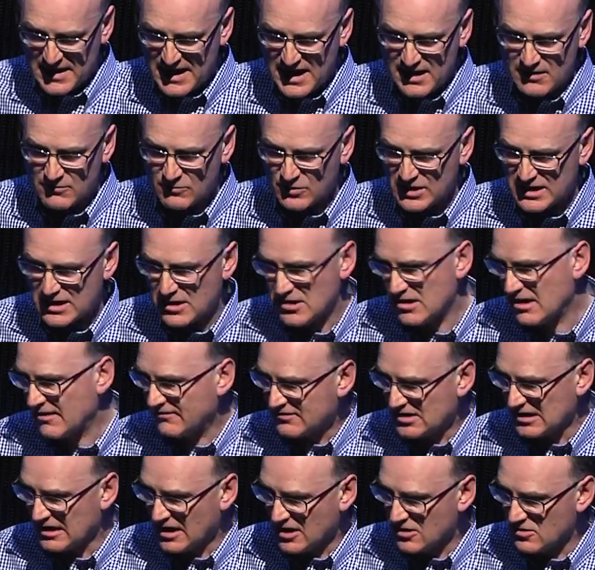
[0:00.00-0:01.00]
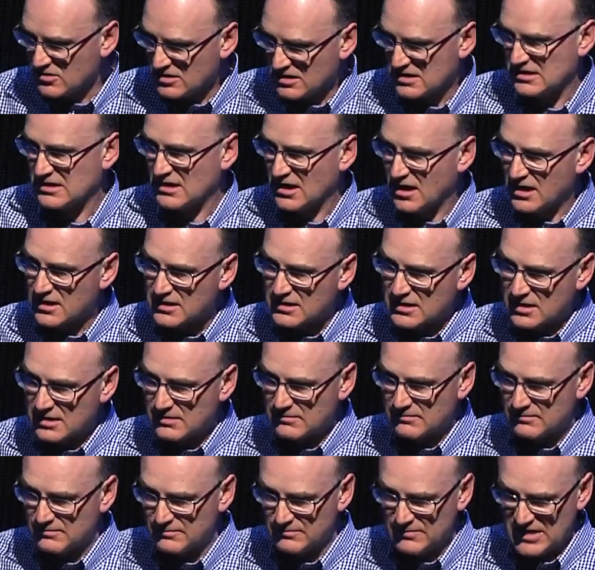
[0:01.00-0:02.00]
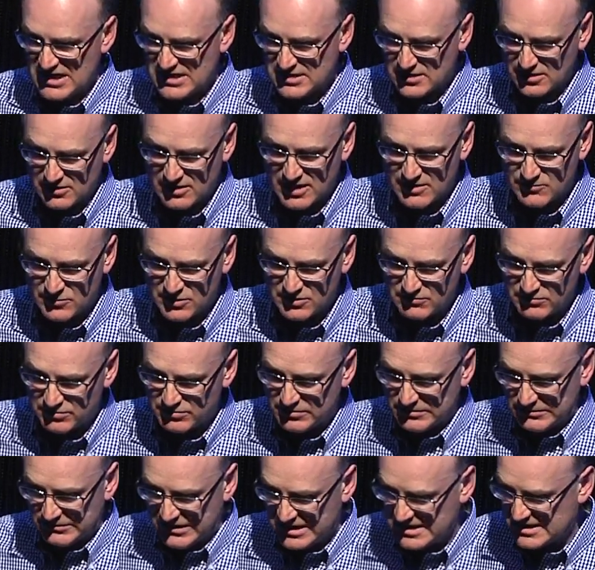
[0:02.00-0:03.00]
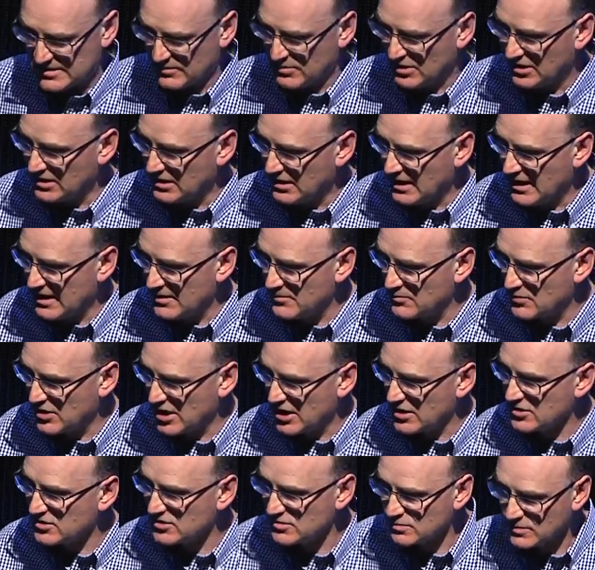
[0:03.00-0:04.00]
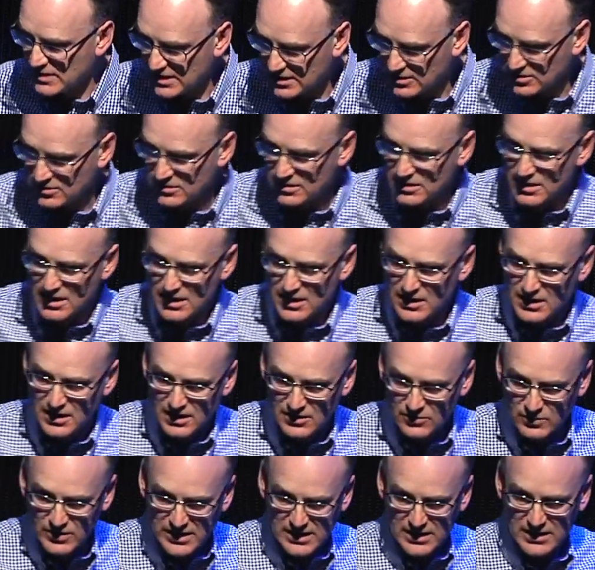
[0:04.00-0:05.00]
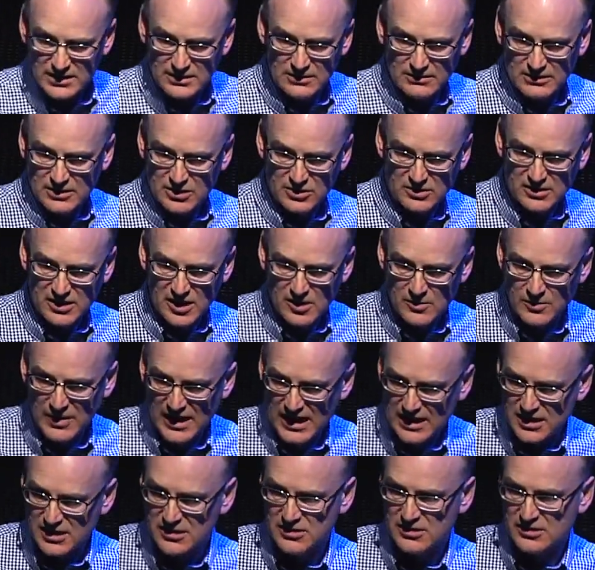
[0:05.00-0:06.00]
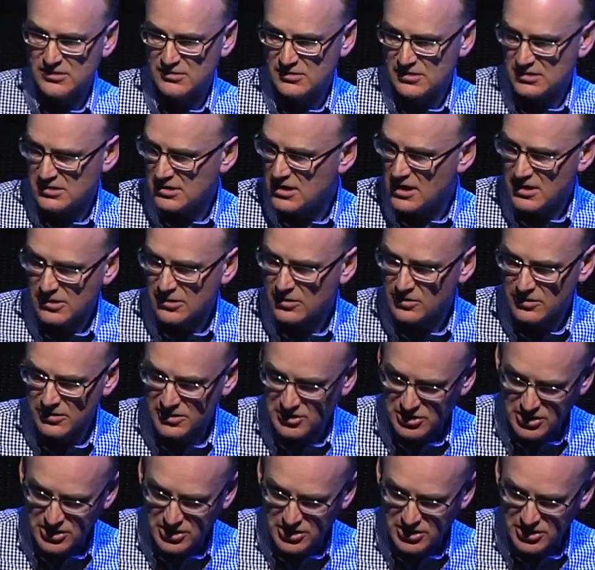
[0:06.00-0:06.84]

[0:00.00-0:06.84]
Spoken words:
then we don't have to go and start messing around with razorbill embryos. We could go back and use a duck or a